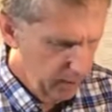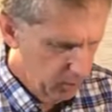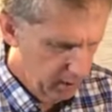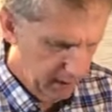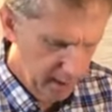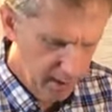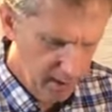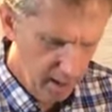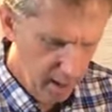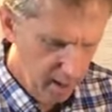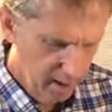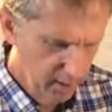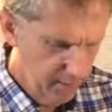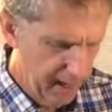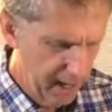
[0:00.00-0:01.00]
and we're going to
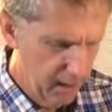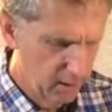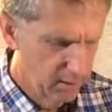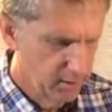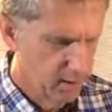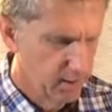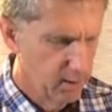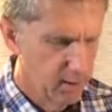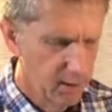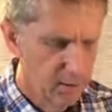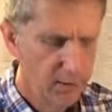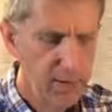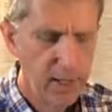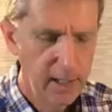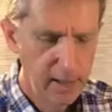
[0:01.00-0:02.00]
talk about
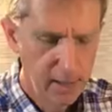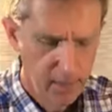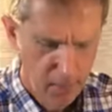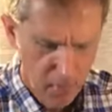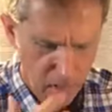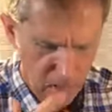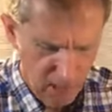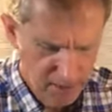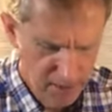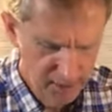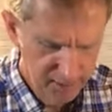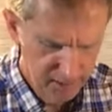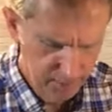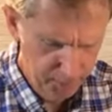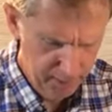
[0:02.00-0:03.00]
the
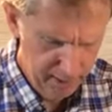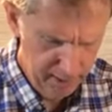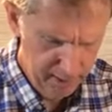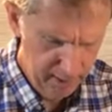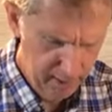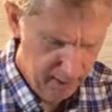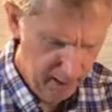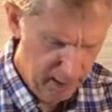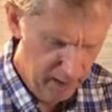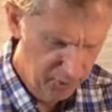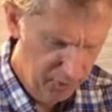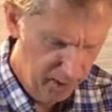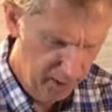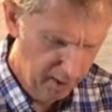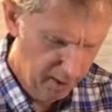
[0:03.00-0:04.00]
discipline
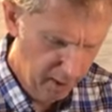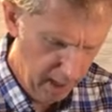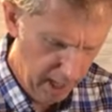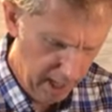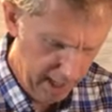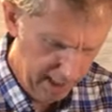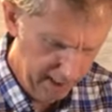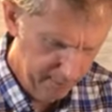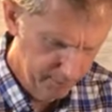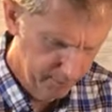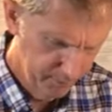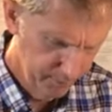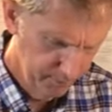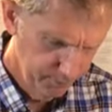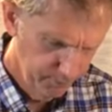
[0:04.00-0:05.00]
of God.
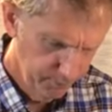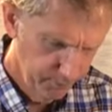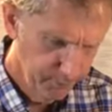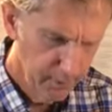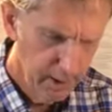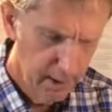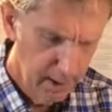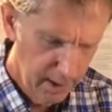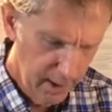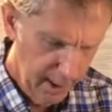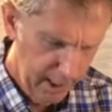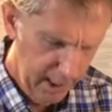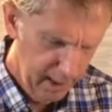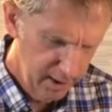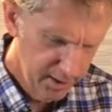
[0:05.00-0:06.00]

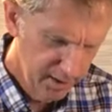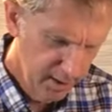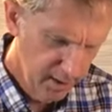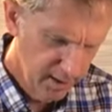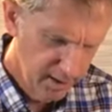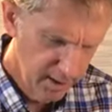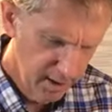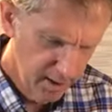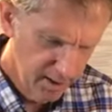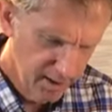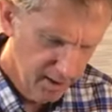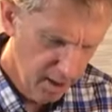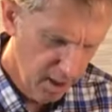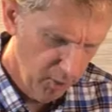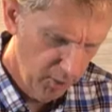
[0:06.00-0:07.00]
And it's, it's going to
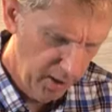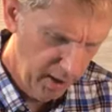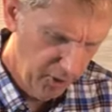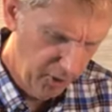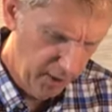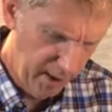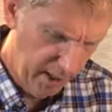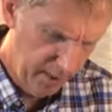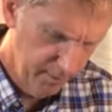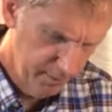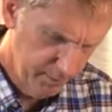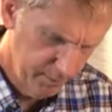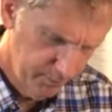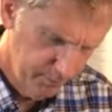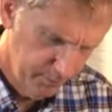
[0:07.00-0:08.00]
start with
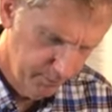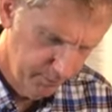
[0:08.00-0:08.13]
um,